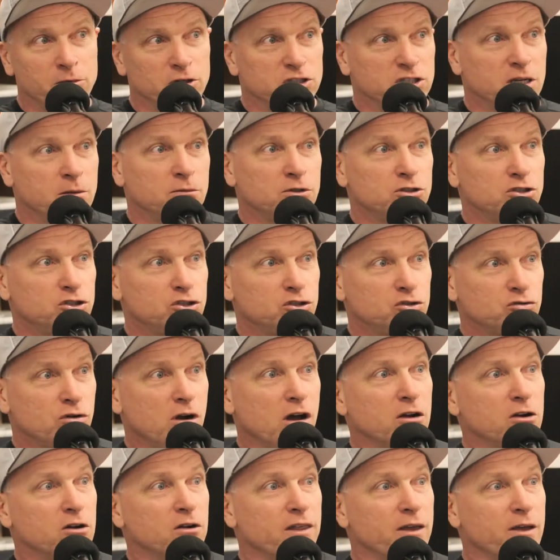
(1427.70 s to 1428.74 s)
or someone's
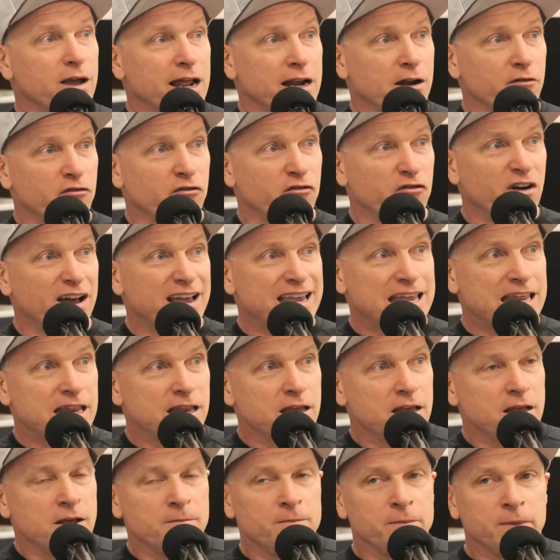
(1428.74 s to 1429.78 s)
drunk or they got in a fight.
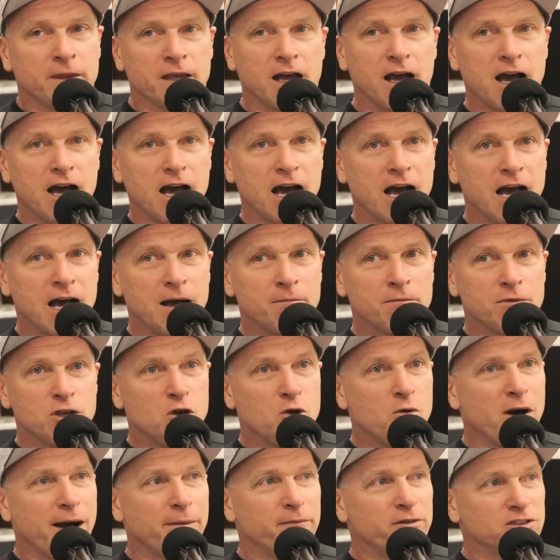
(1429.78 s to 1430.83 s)
Um,
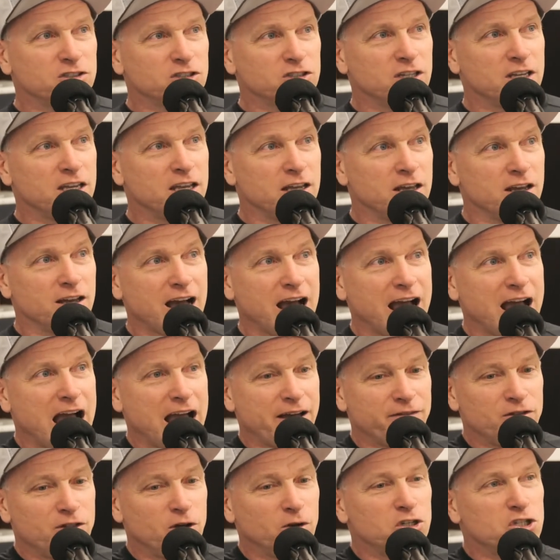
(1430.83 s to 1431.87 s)
you obviously, I,
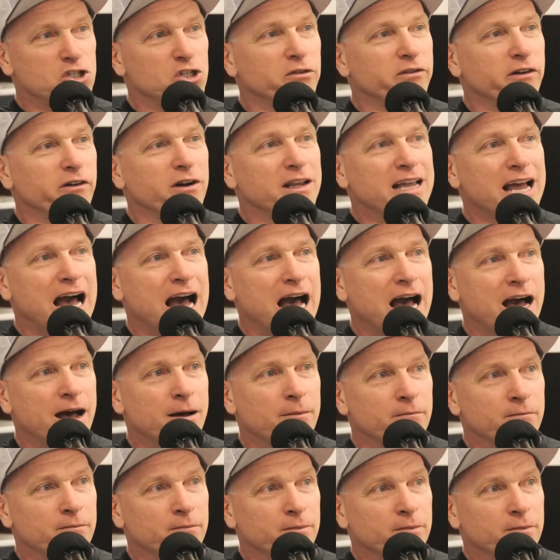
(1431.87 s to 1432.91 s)
have noticed you're very
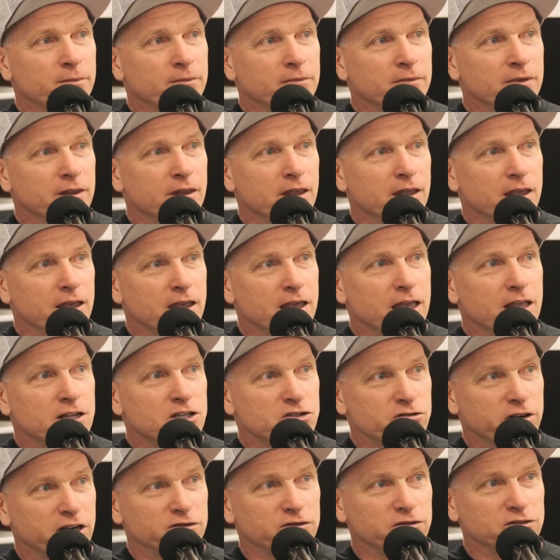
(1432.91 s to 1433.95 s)
calm in
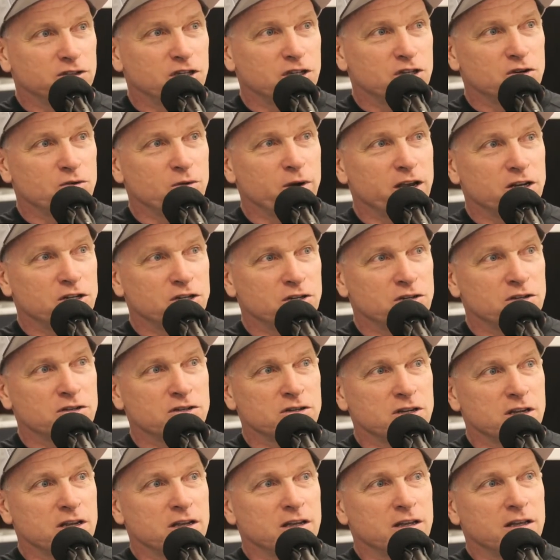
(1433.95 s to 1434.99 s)
stressful
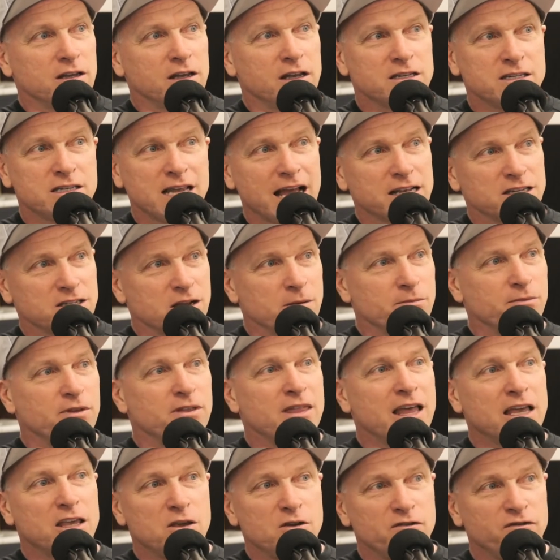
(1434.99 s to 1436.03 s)
situations. Is that something
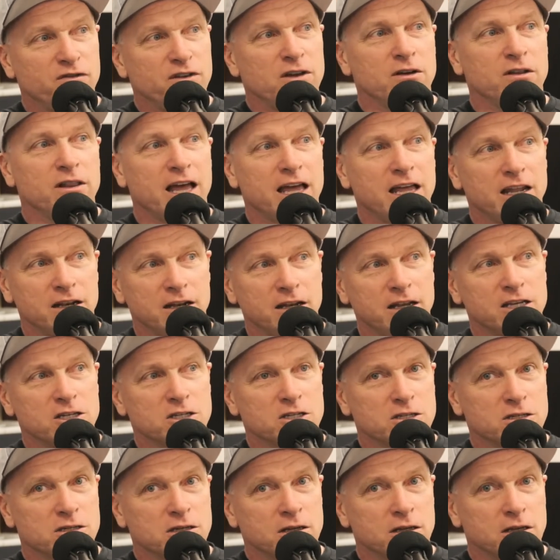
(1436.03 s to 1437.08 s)
that you feel that
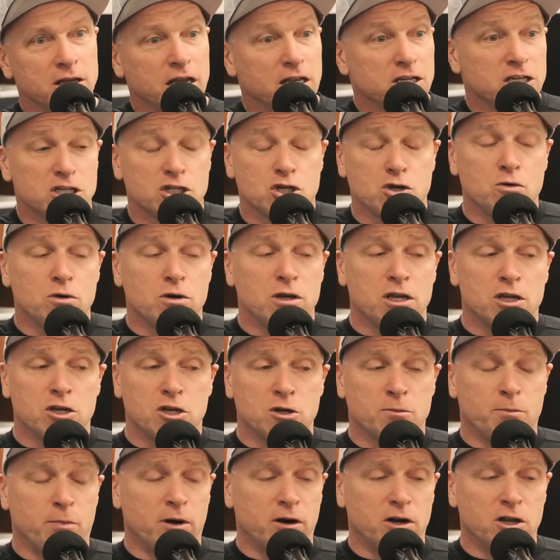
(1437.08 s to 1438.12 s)
is is this who
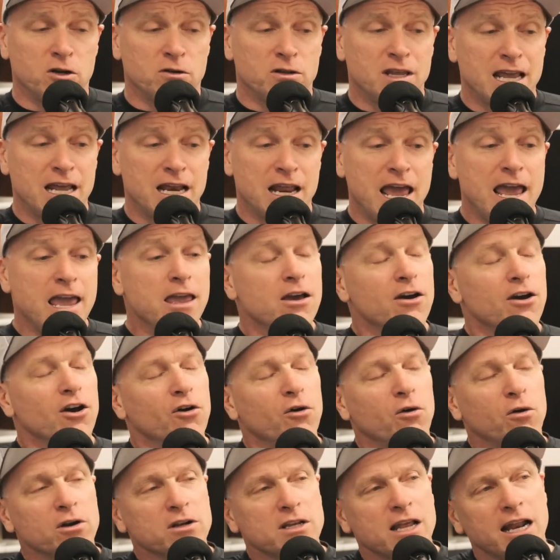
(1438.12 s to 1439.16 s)
you're part of your DNA,
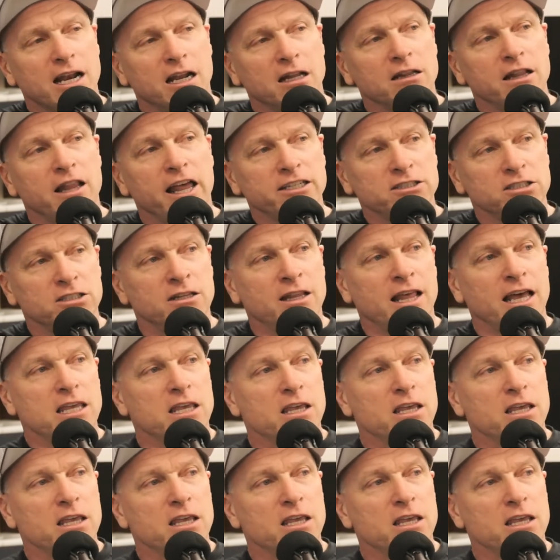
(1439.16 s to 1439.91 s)
or is that a lesson that